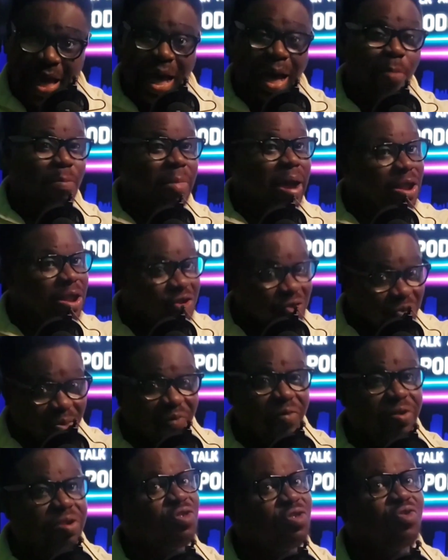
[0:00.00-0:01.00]
And mind you,
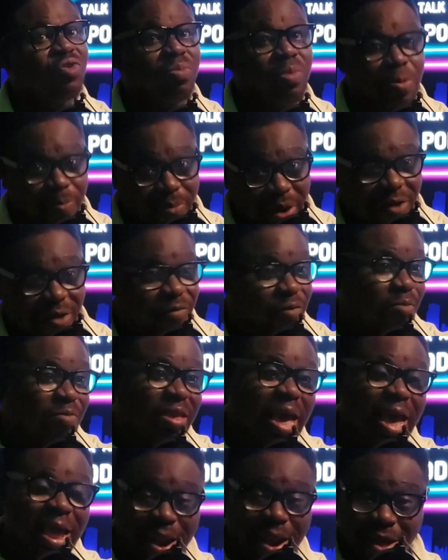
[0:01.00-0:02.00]
before the streaming platforms
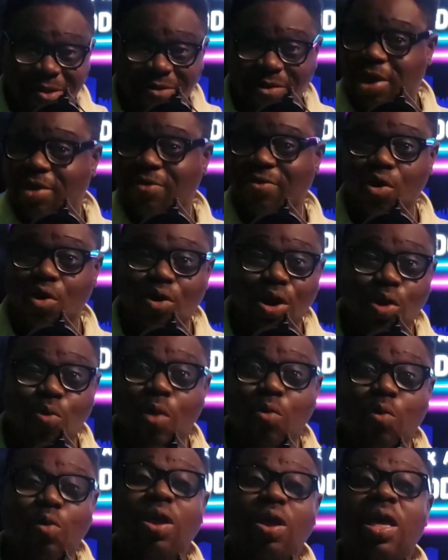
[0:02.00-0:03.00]
here in Nigeria, the only way
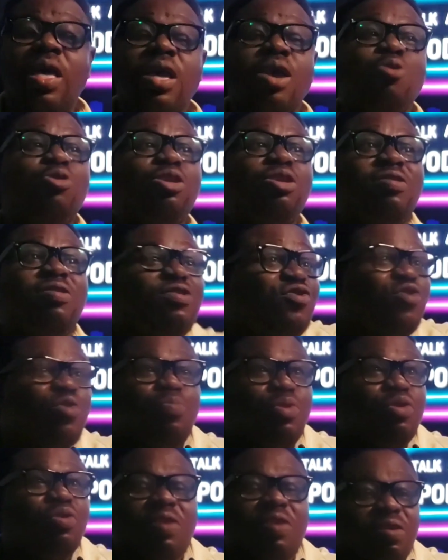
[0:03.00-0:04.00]
we
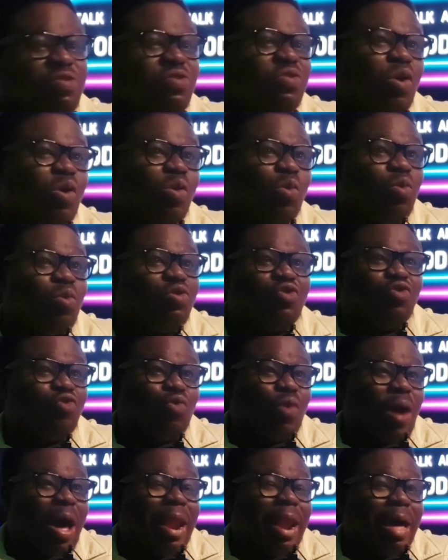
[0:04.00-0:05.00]
distributed song was
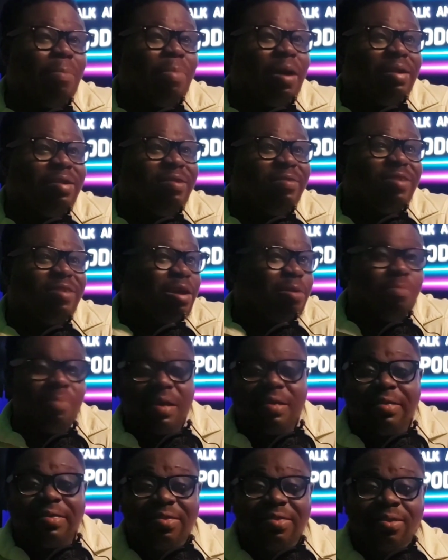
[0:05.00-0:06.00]
through Alaba DJ
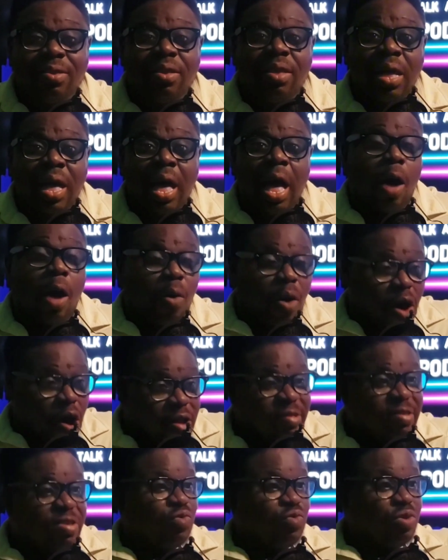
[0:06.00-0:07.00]
Mix. Our
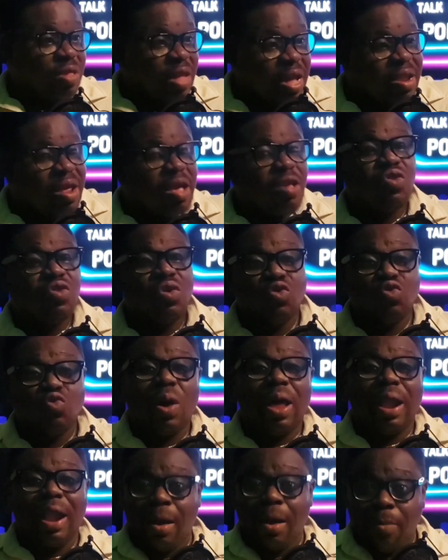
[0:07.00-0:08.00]
artists will take their songs to
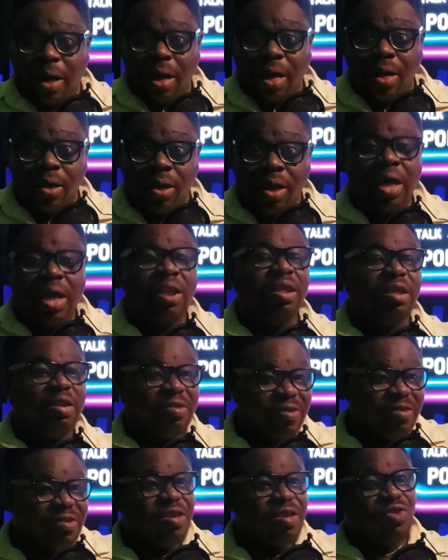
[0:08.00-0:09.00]
Alaba. The
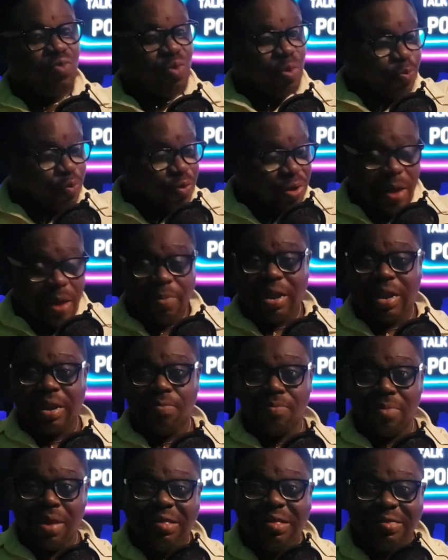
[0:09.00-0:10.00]
DJs will put them in the
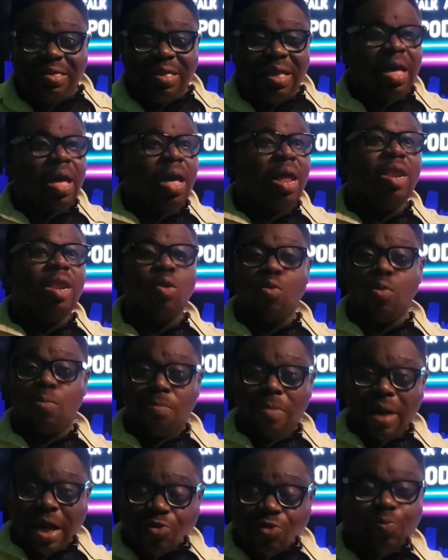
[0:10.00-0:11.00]
mix. They will
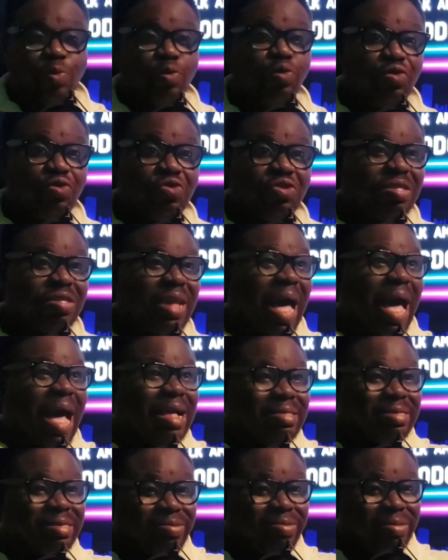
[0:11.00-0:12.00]
mass produce it
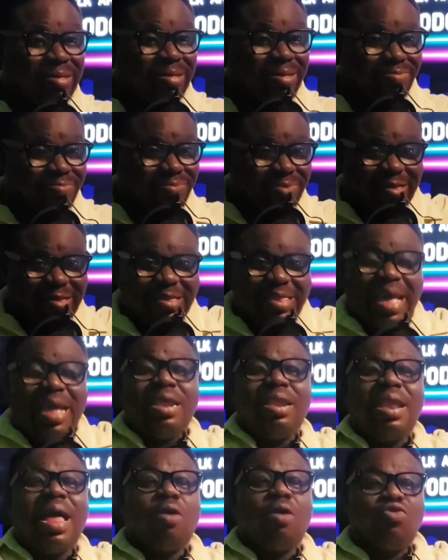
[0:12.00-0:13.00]
and send
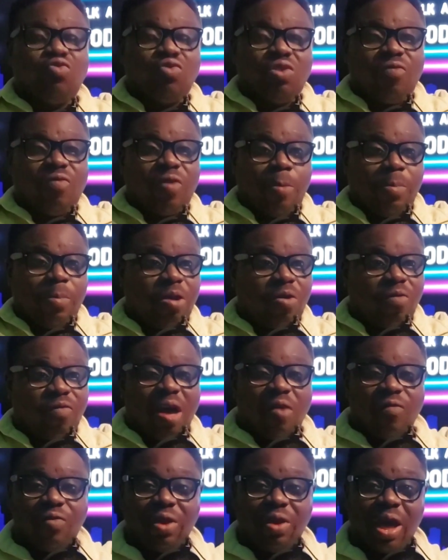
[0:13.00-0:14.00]
it out to different parts of
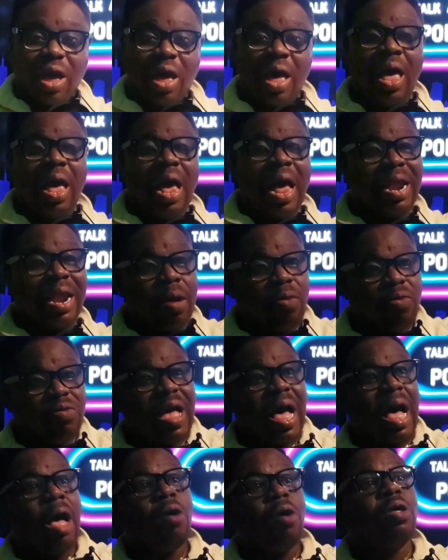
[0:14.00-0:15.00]
Africa. And that was
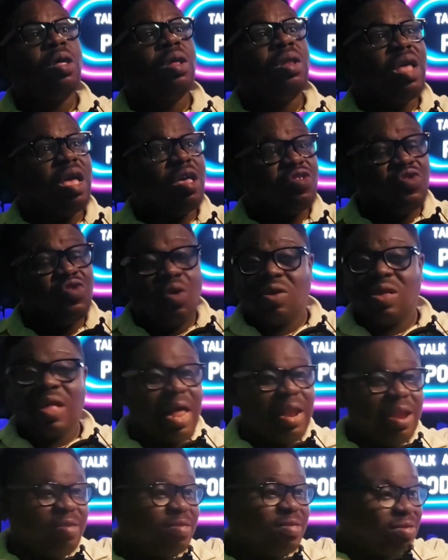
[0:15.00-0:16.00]
how their song,
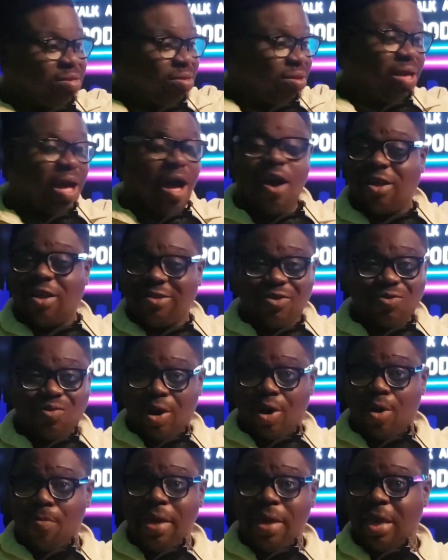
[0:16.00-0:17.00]
and these artists were
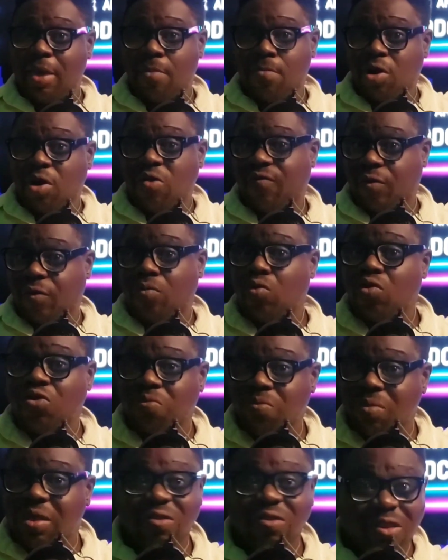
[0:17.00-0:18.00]
not making money from those
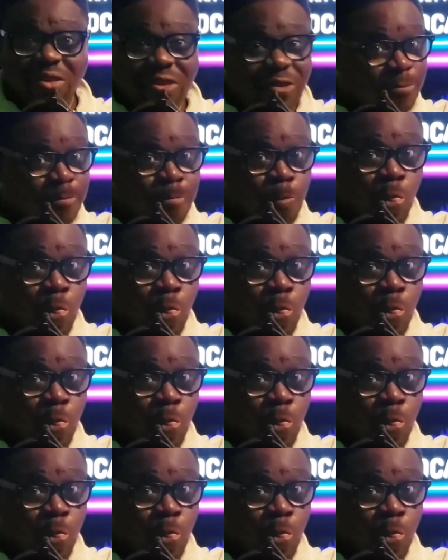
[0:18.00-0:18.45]
mixes.